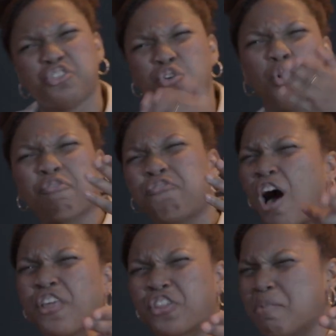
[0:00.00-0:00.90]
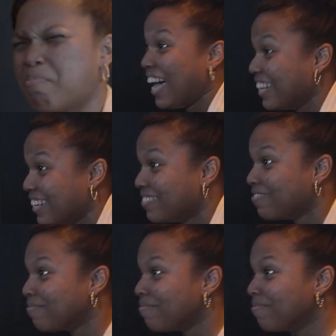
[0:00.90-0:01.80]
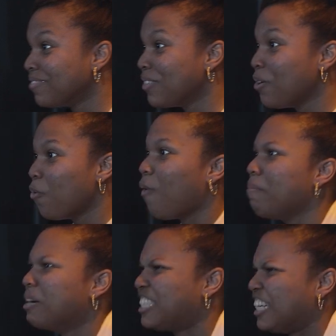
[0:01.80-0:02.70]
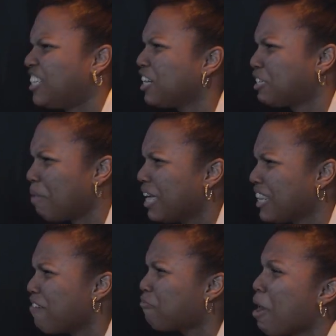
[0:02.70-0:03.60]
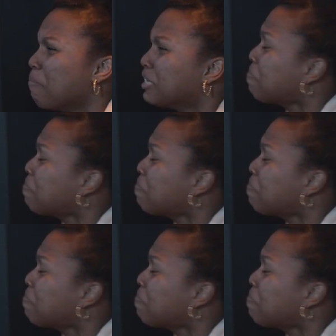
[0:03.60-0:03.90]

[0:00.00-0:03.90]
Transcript: your father, and by my mother, who suffered travail at my birth